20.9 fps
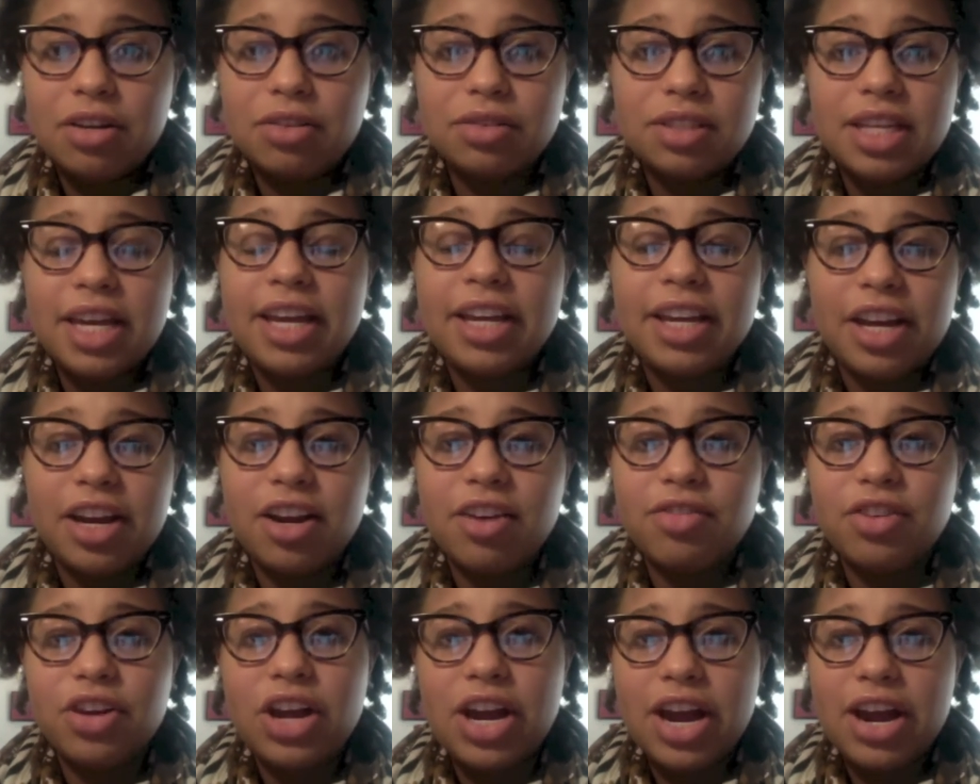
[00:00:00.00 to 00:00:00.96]
Take care of
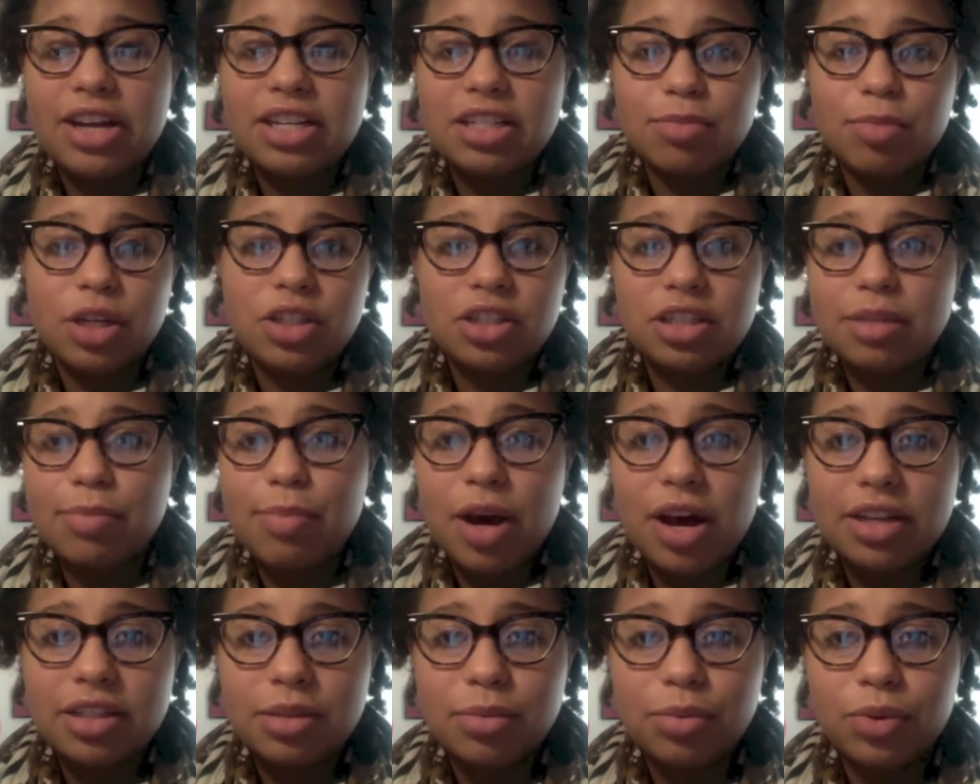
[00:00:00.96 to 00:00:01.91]
your hair as much as
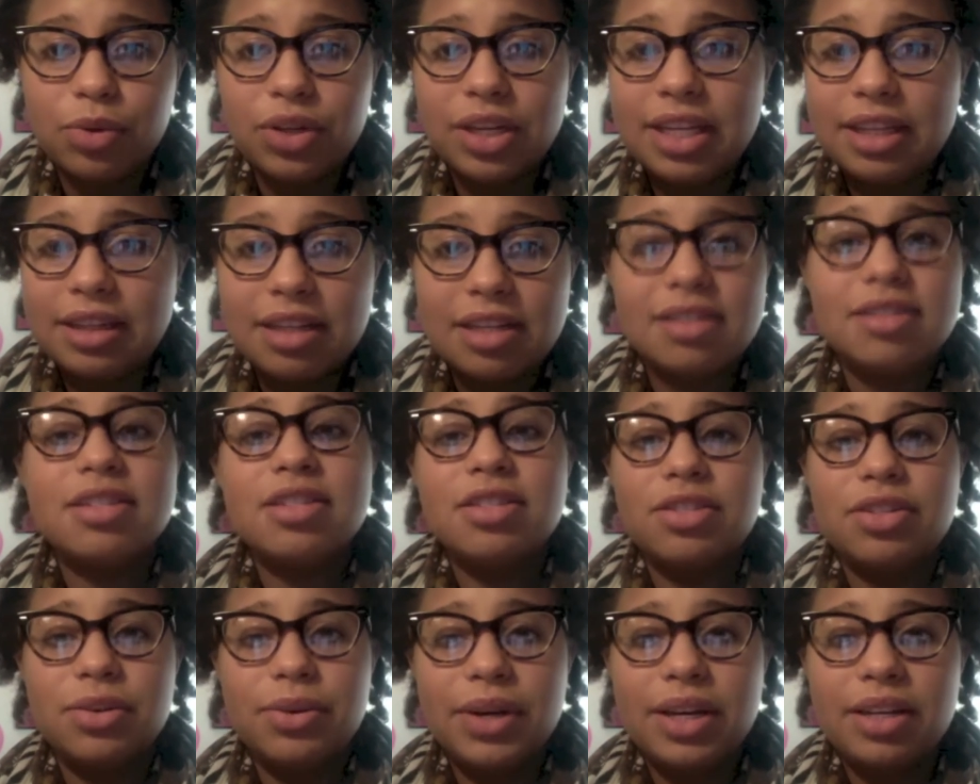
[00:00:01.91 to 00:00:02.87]
possible and listen
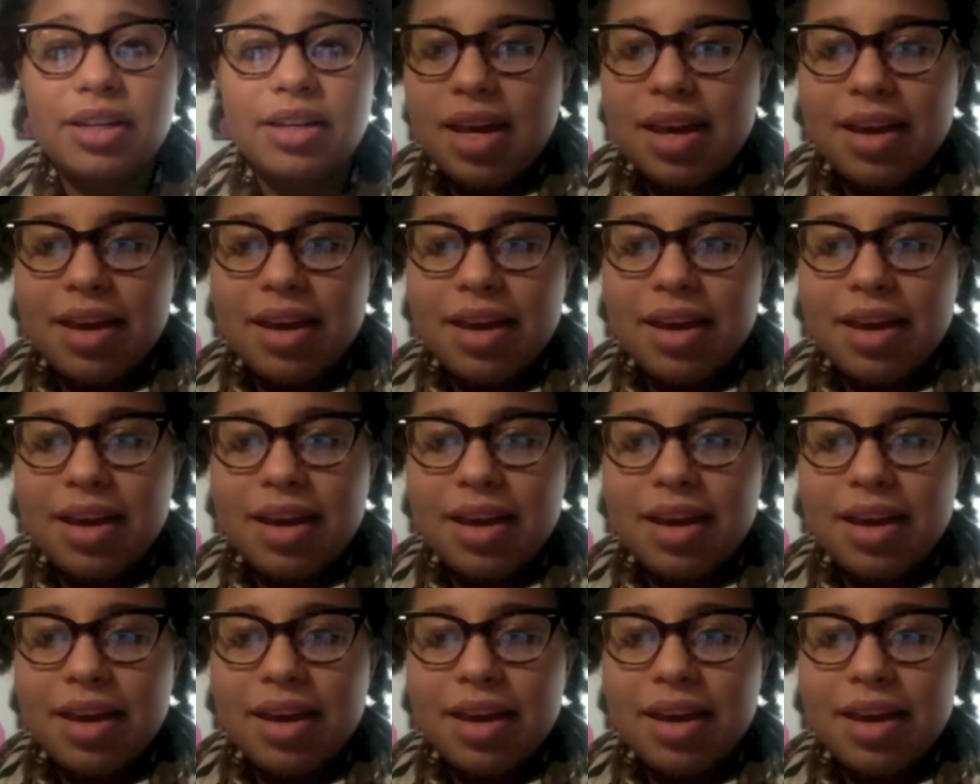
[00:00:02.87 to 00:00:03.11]
to it.